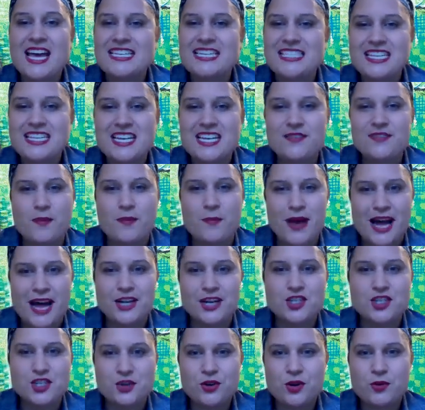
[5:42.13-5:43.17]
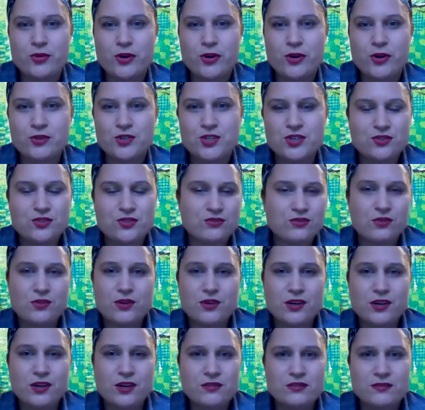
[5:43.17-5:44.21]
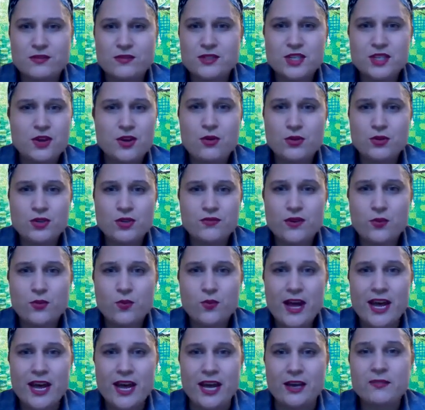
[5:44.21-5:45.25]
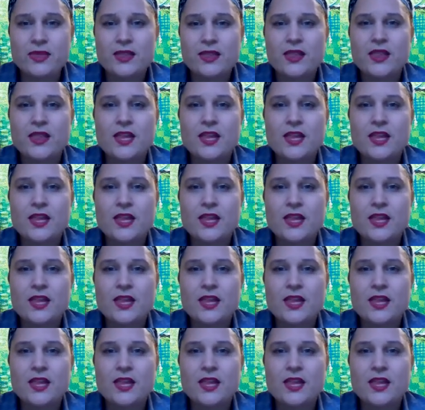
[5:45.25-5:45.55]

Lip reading: and seeing if it matched your approach or was a whole different way.